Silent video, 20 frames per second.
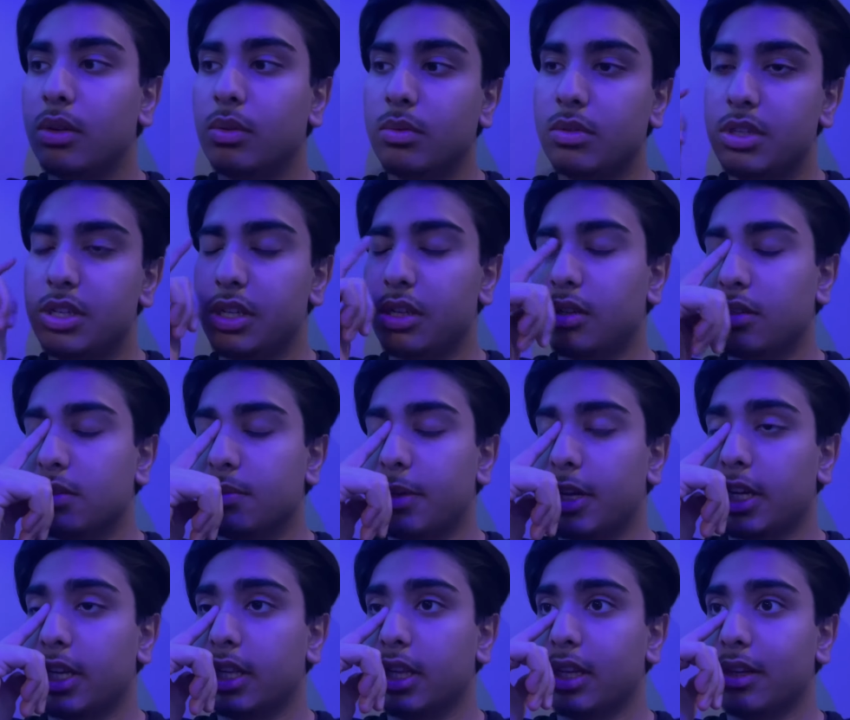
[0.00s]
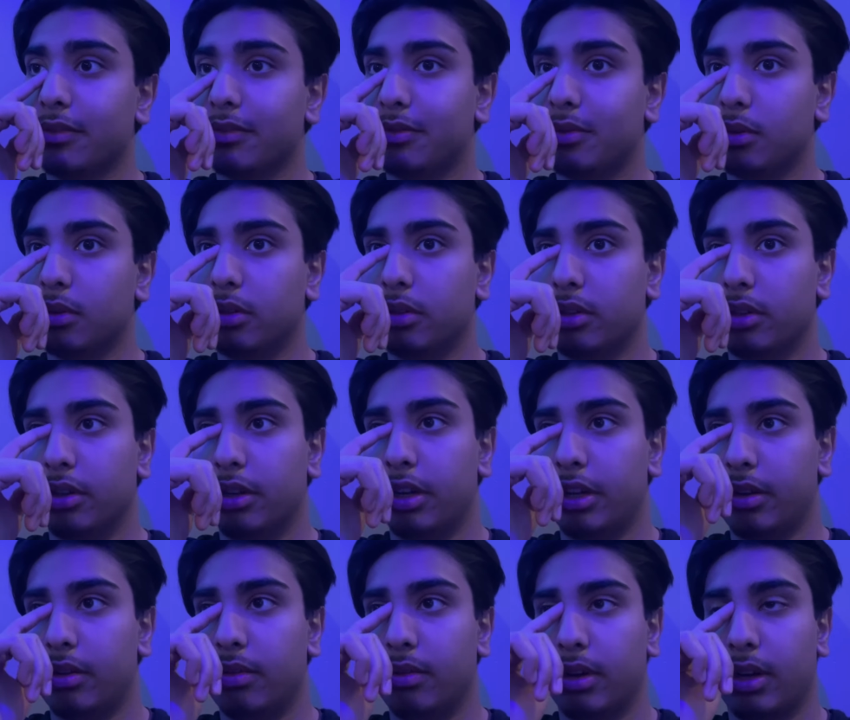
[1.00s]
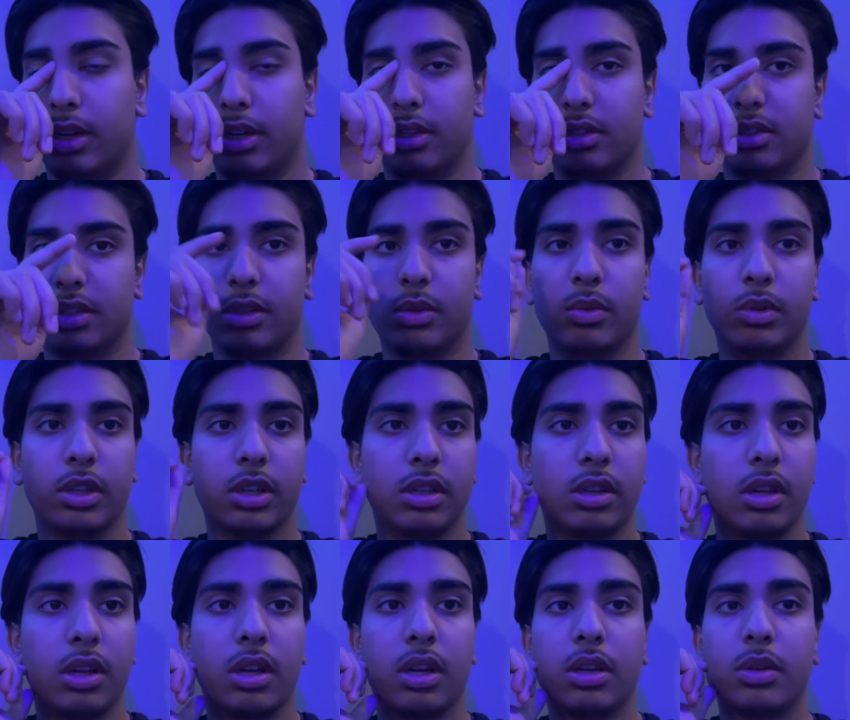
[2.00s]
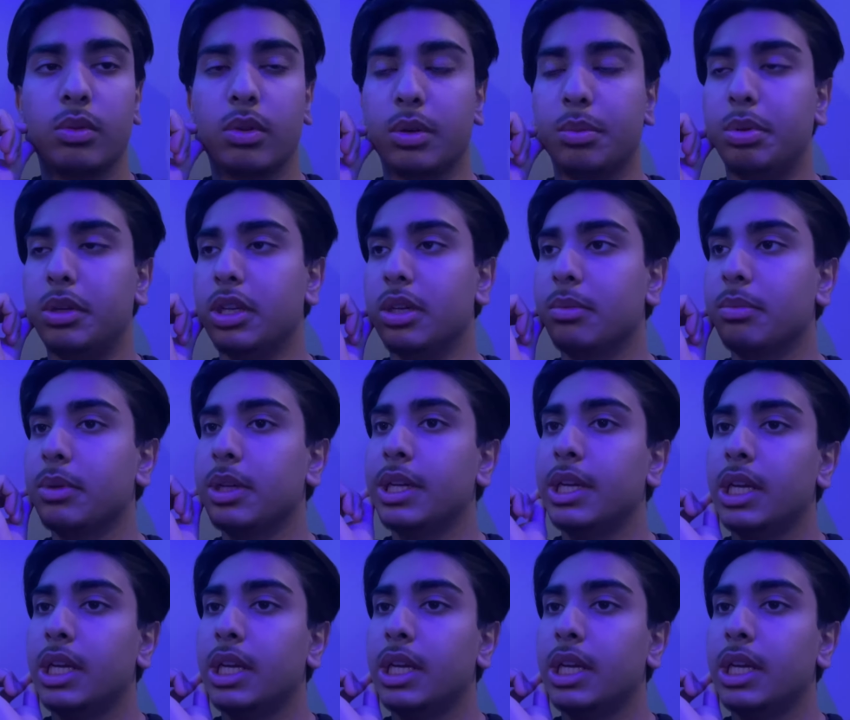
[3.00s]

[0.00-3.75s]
when she comes back at like 4.30, right now it's like 1 o'clock, 1 p.m.